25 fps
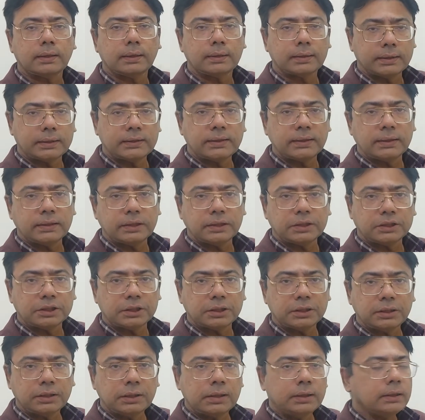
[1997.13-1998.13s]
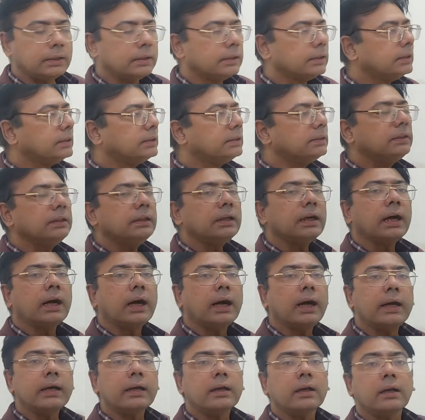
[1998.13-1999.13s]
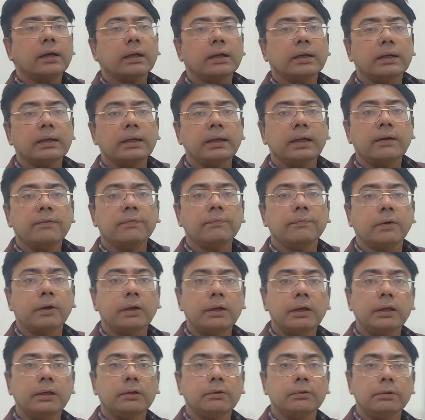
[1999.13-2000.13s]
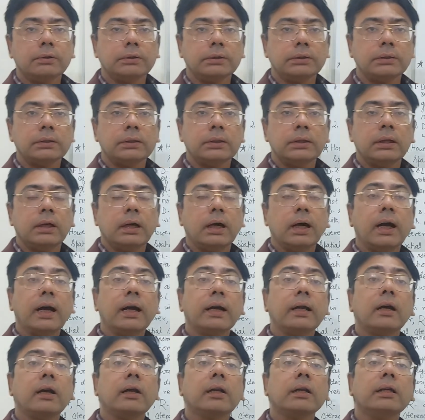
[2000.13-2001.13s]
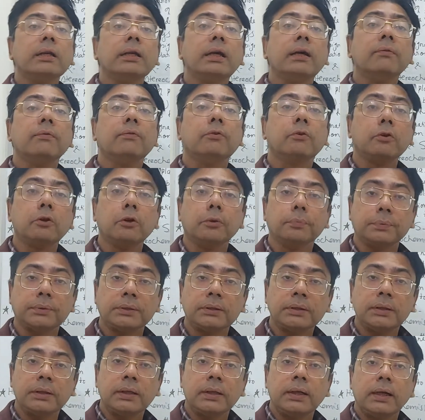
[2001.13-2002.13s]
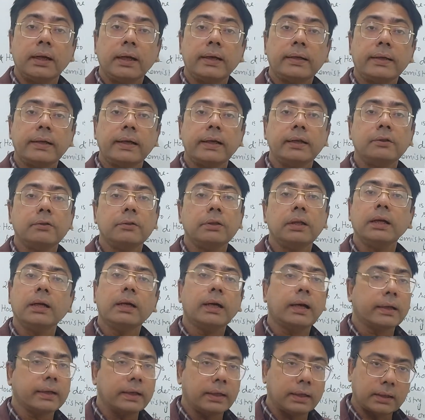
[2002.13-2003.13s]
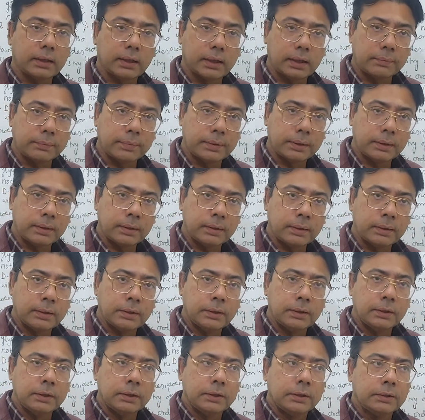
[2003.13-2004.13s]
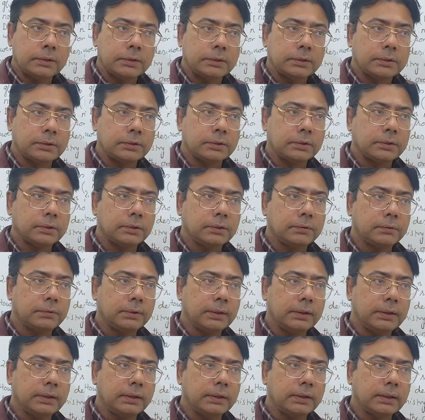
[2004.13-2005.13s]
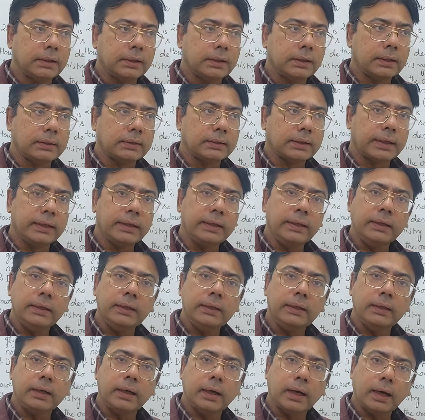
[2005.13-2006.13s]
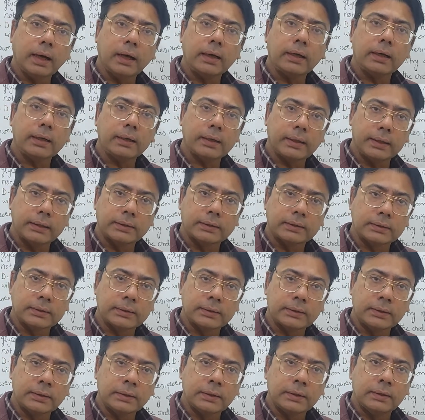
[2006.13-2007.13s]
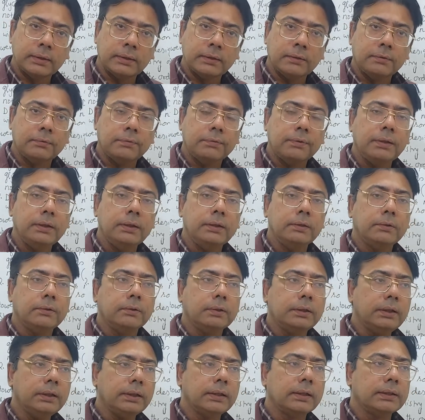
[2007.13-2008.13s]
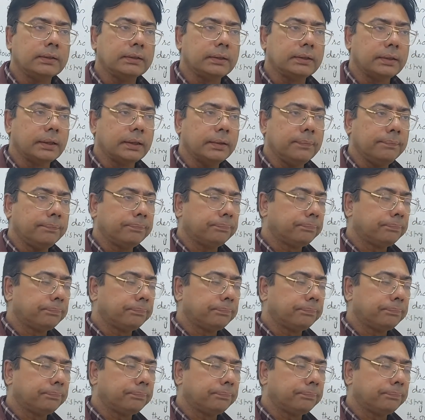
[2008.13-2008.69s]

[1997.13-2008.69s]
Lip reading: designation is the hierarchy of molecules, hierarchy of groups attached to the chiral carbon. So in assigning R or S, we only consider